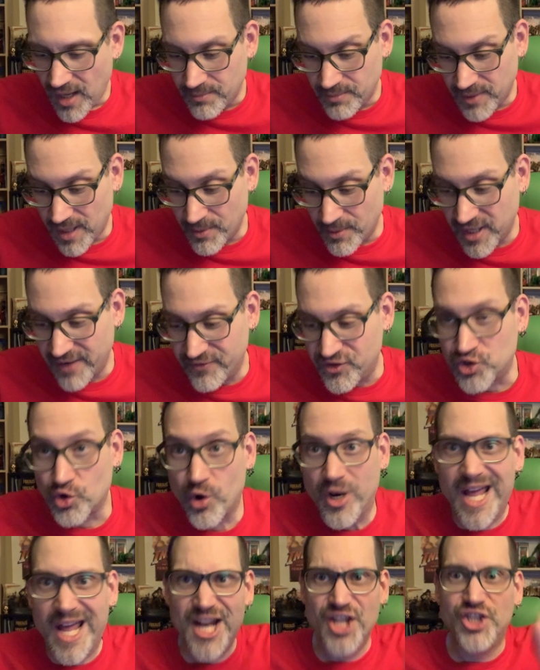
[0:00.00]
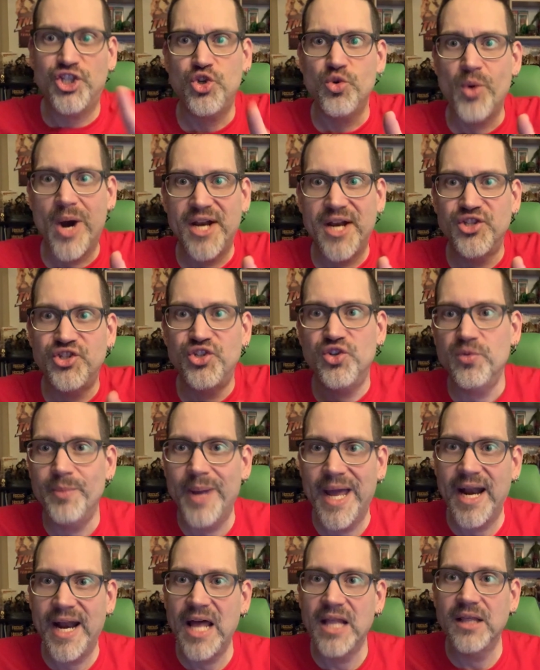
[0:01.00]
I'm going to give the storyline a two out of two,
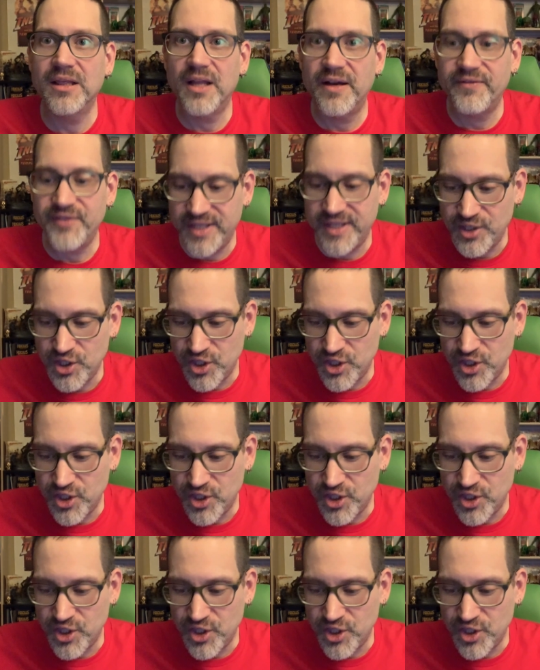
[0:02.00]
man. I loved it.